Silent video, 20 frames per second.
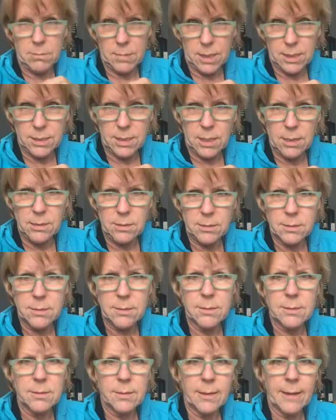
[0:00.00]
Make sense?
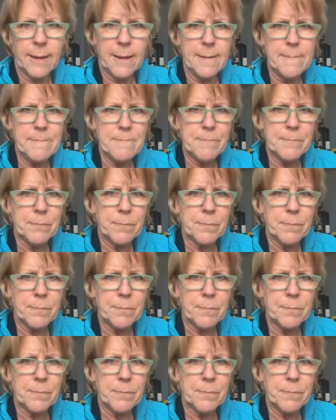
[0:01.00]
Okay.